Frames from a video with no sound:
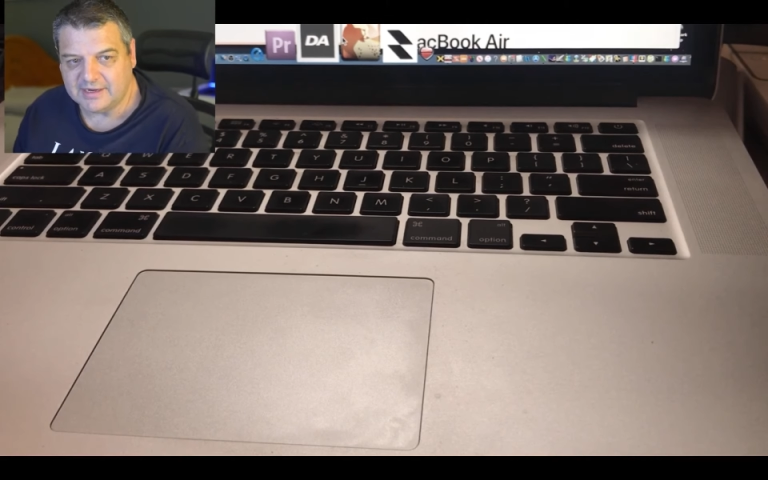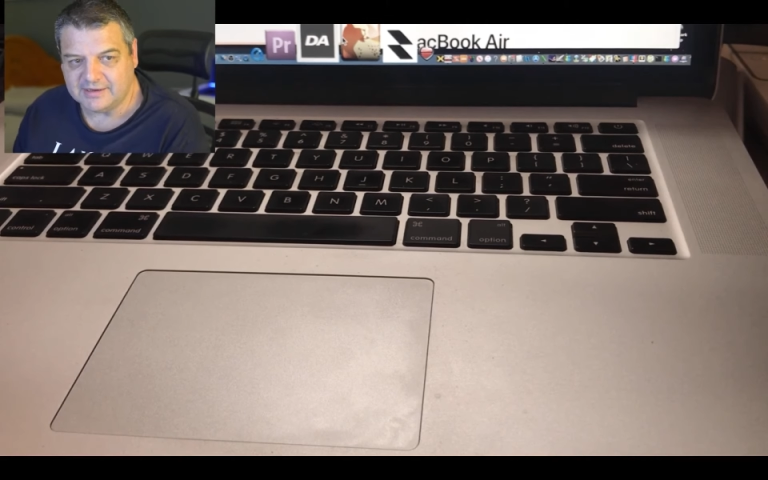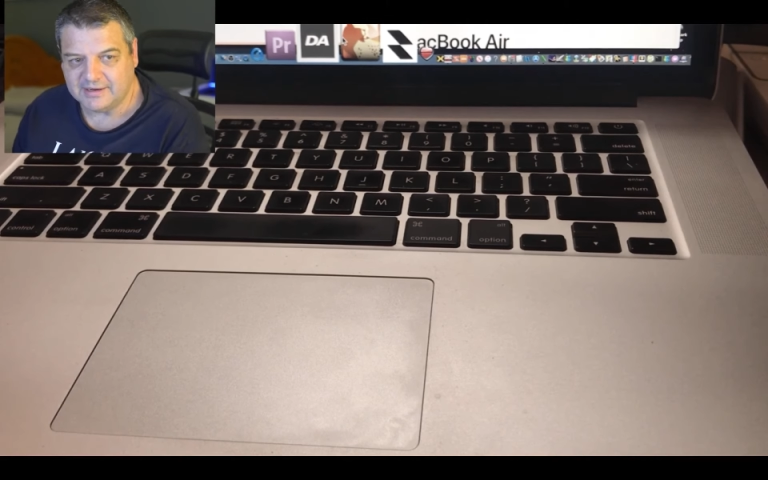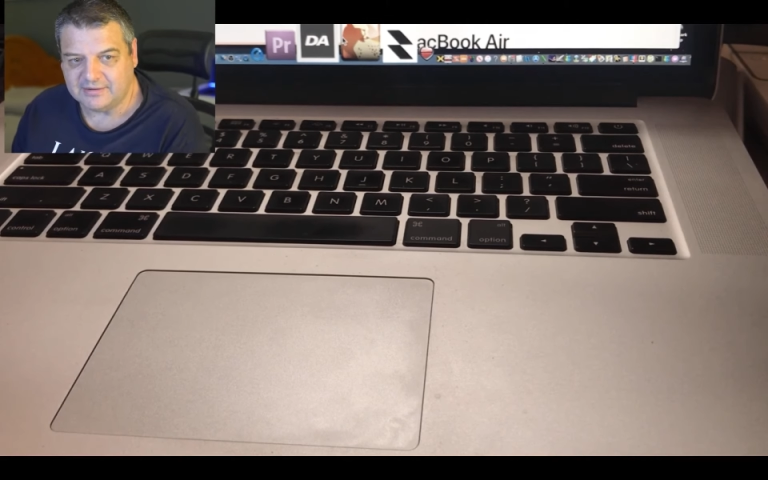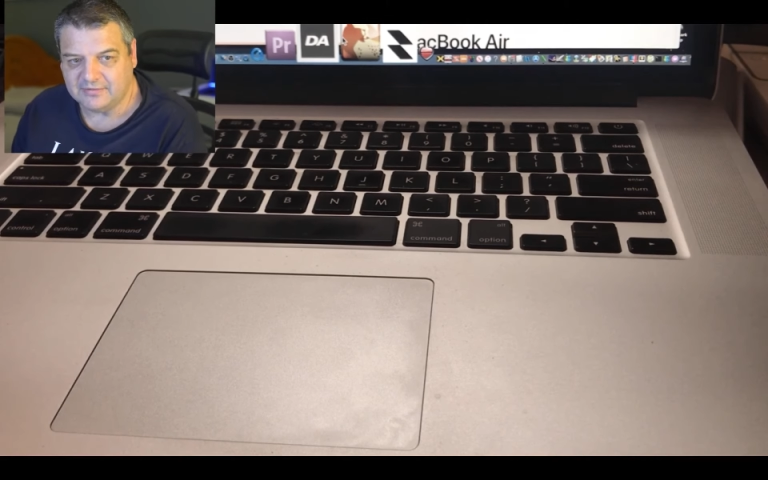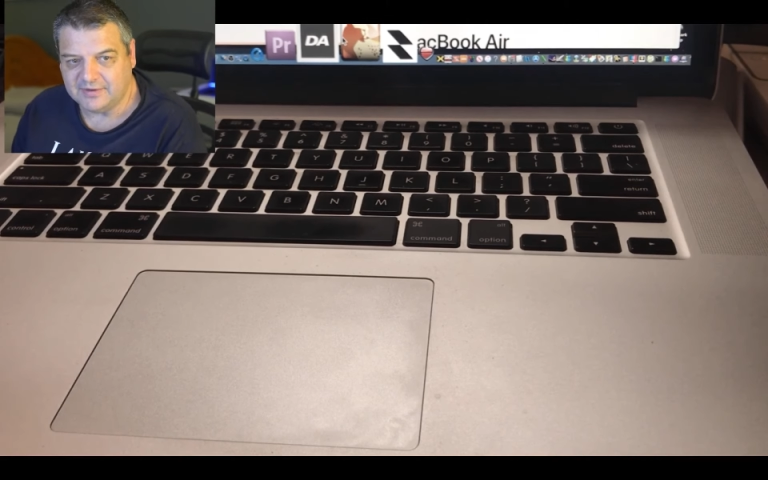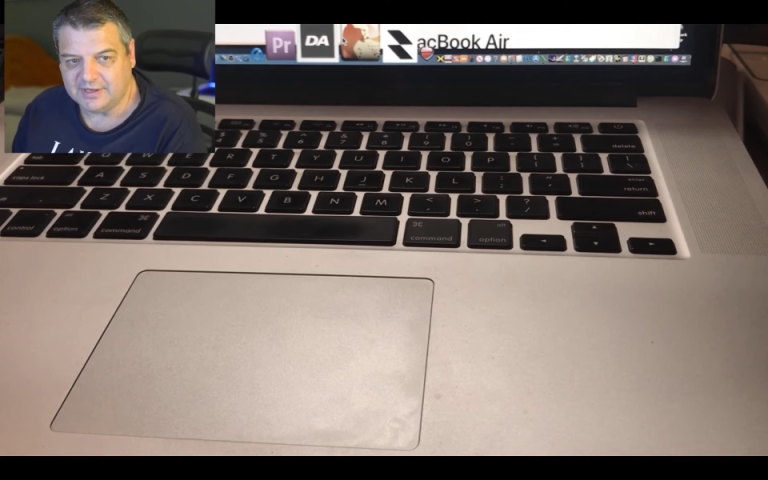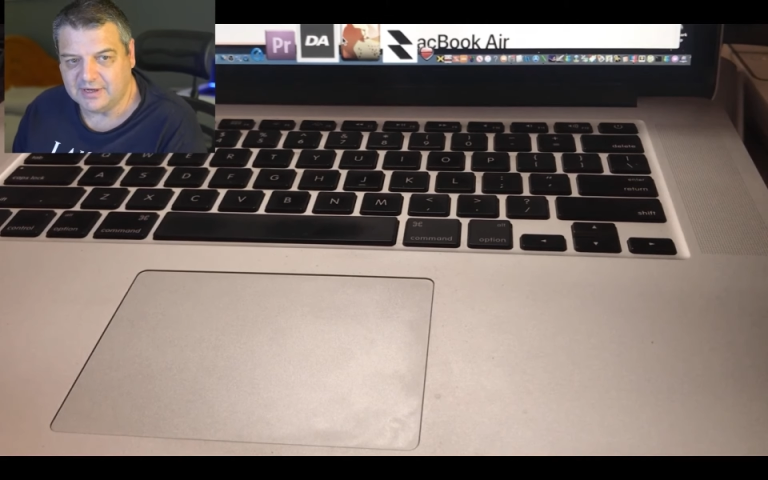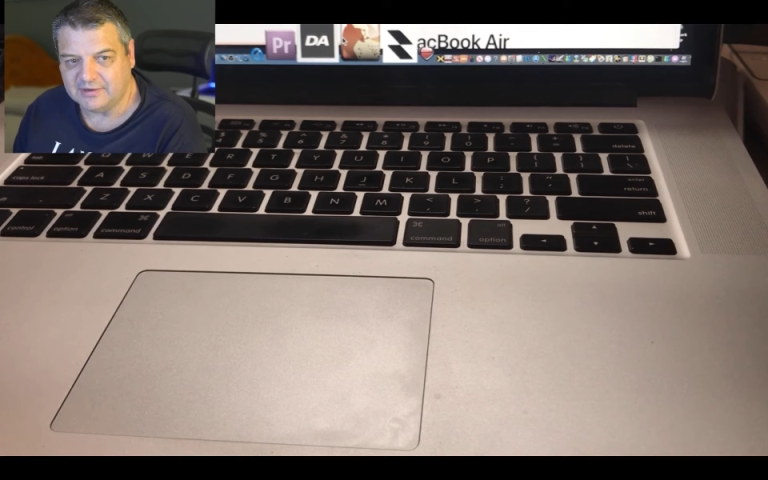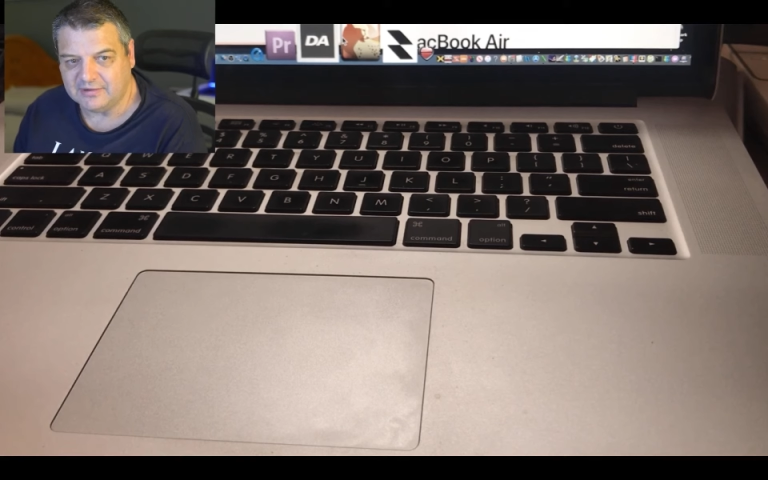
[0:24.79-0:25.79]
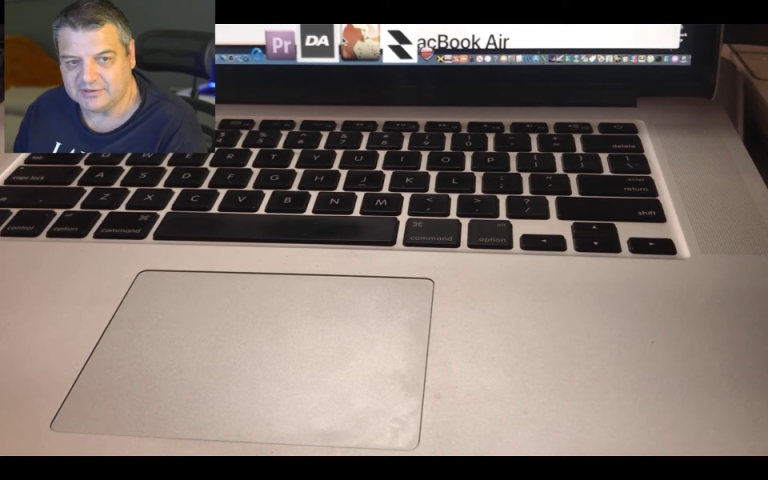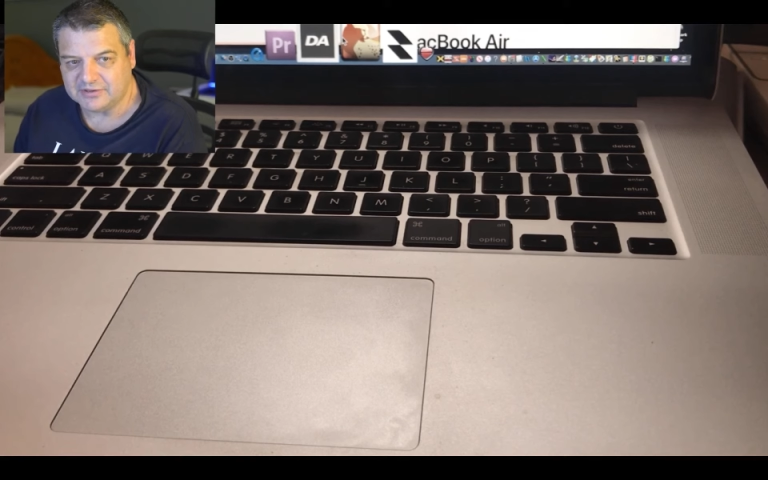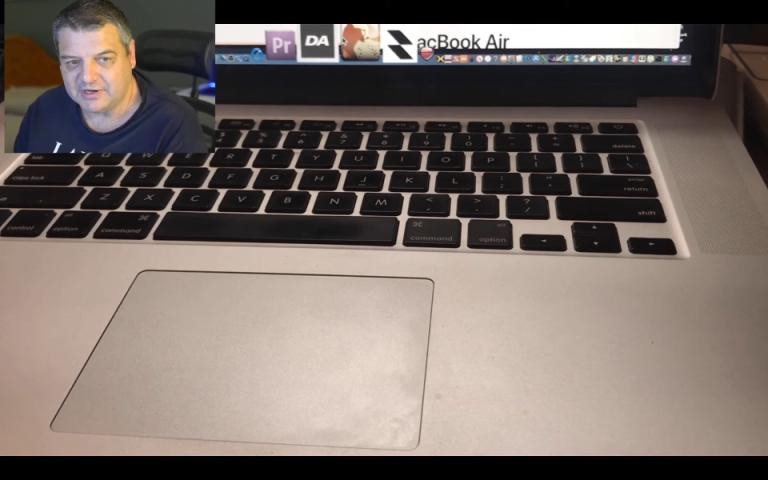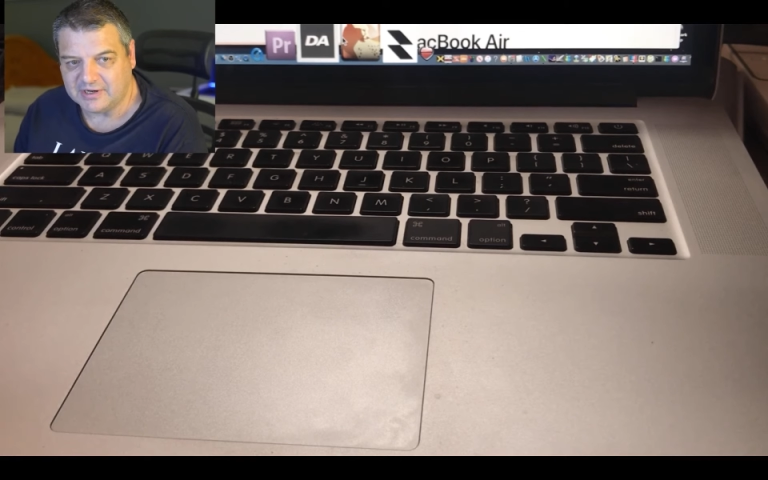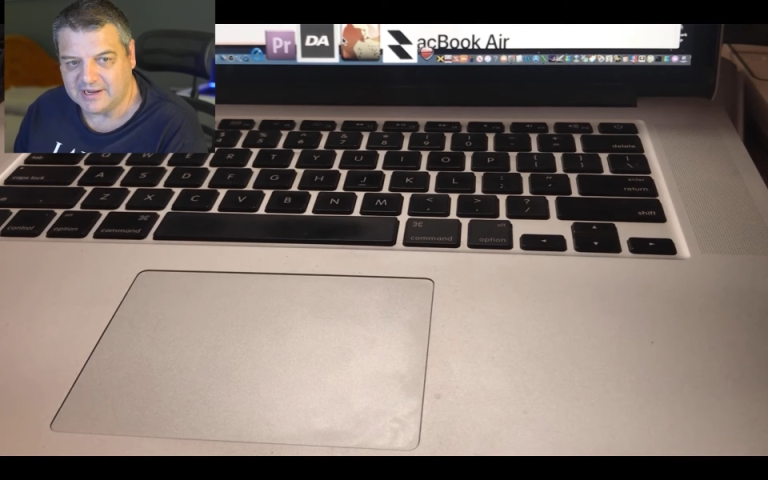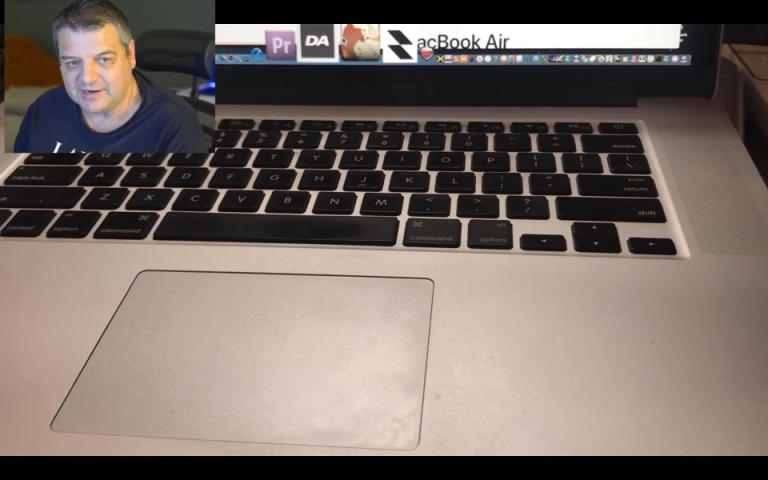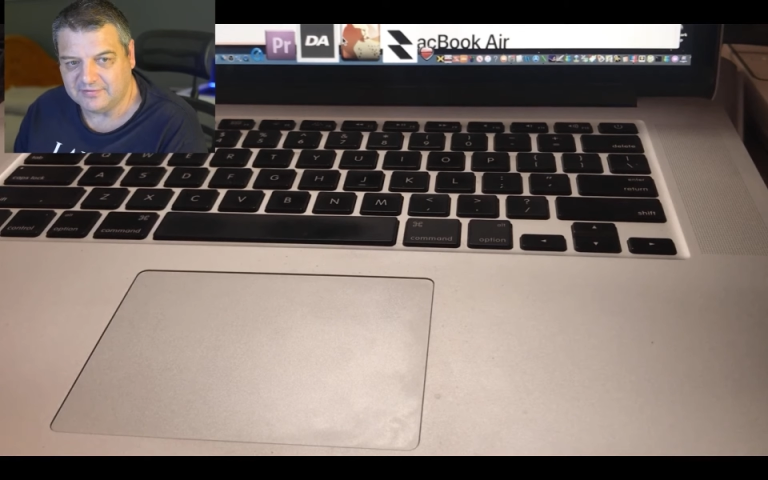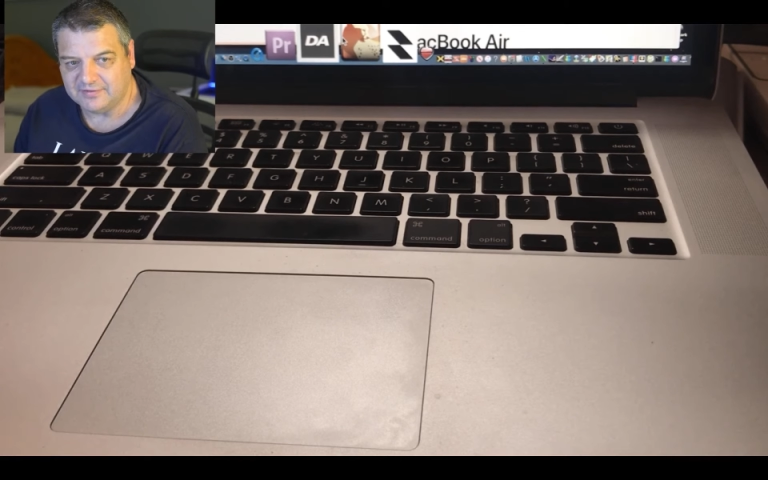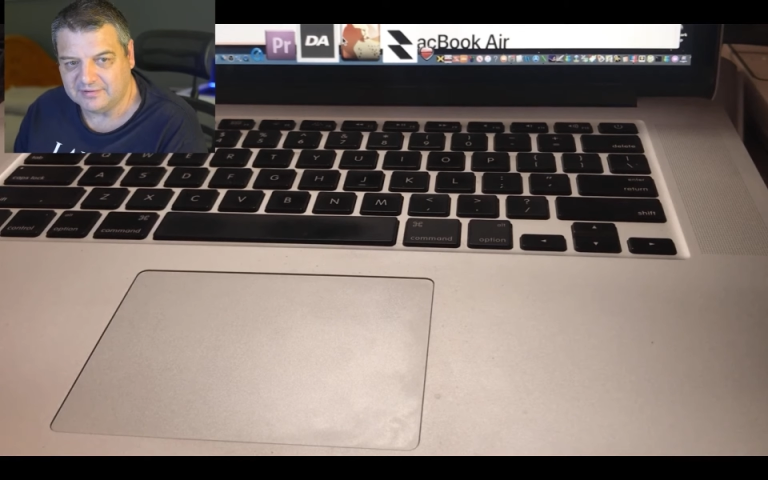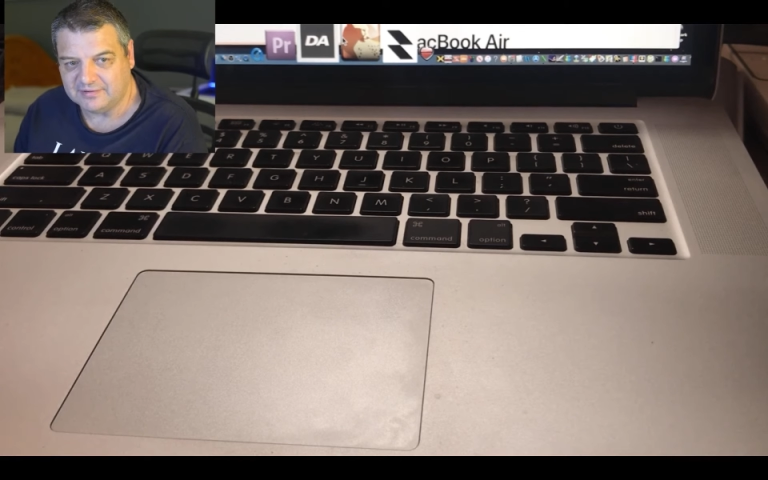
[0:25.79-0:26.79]
You can get some videos that show you how to
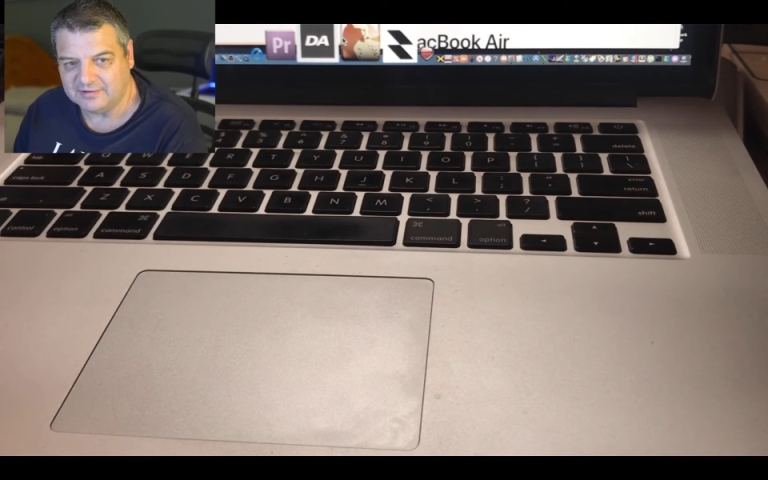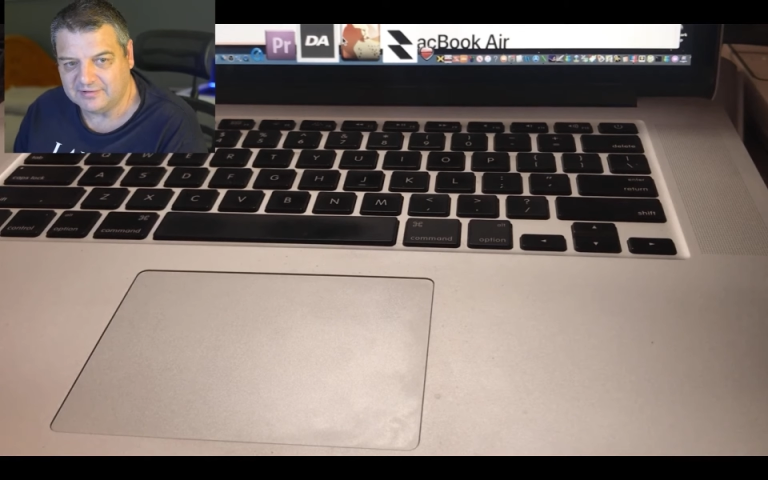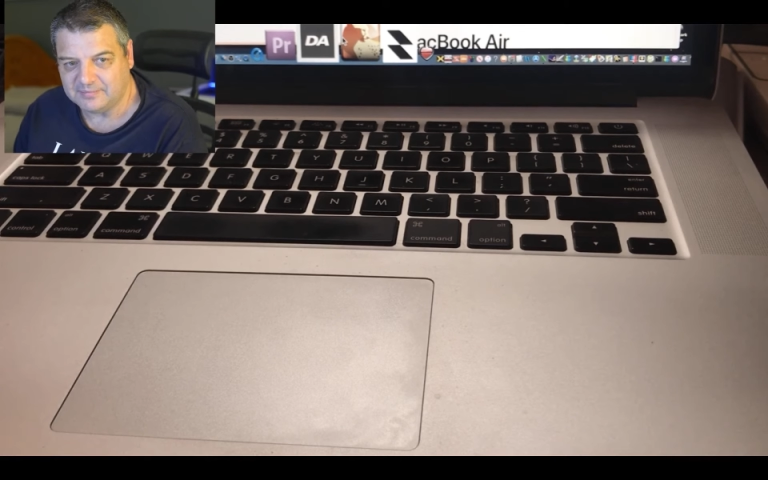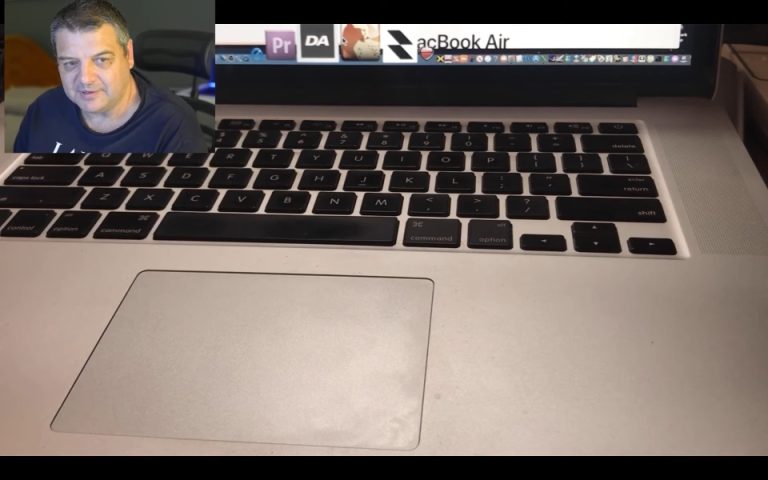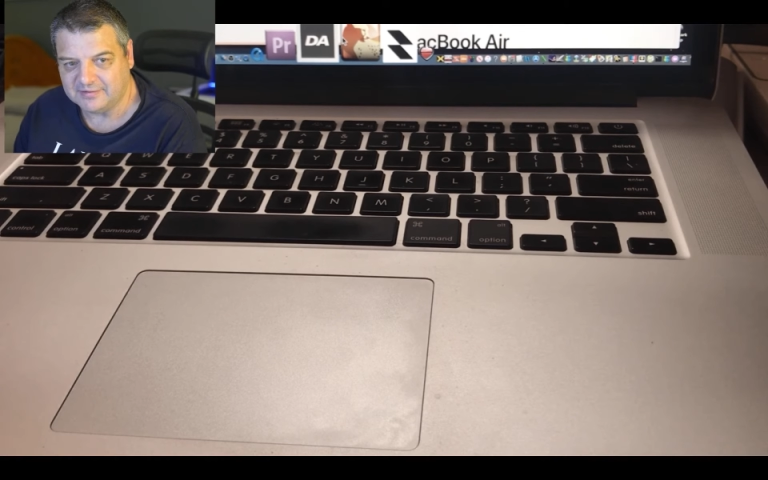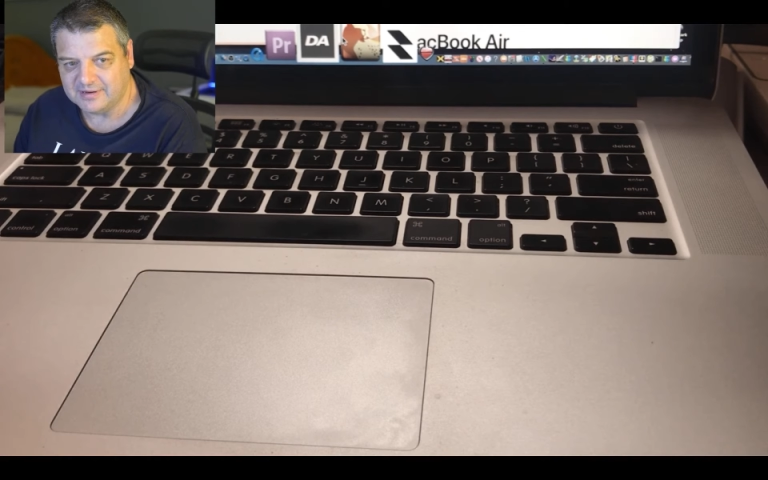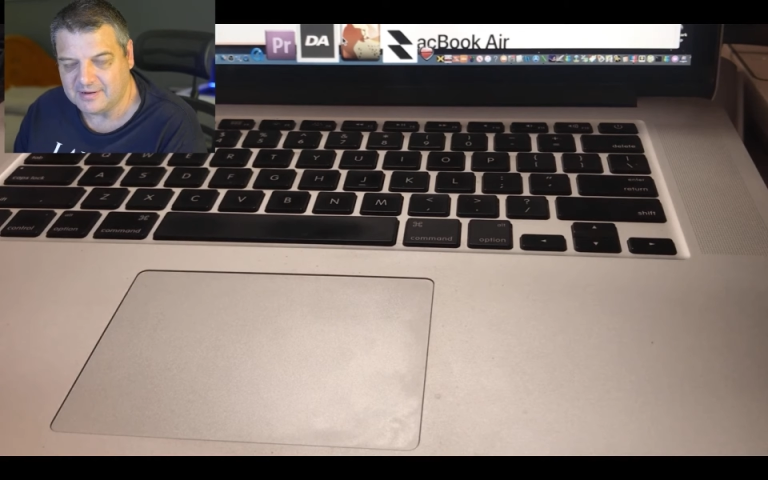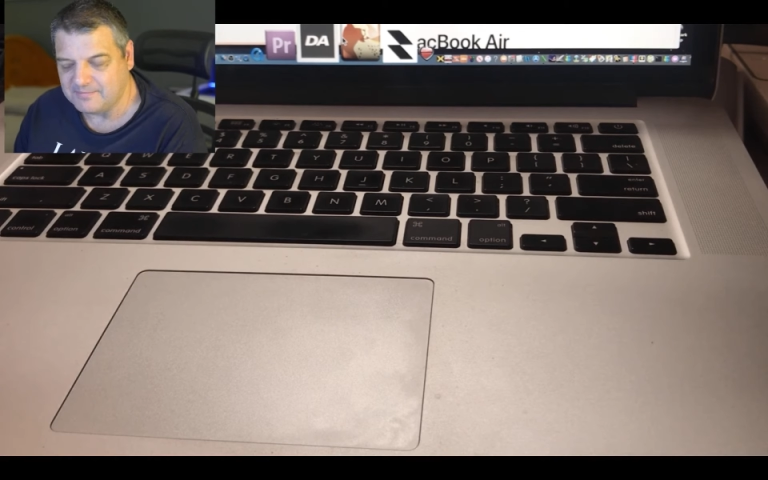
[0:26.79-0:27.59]
fix this, but